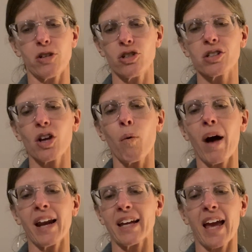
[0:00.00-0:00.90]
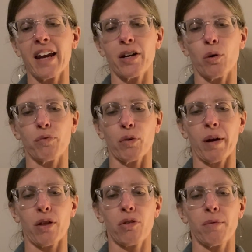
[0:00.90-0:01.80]
Just go on and get it over
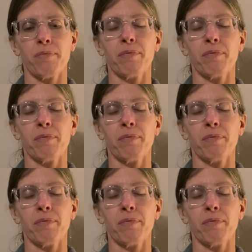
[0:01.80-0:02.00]
with.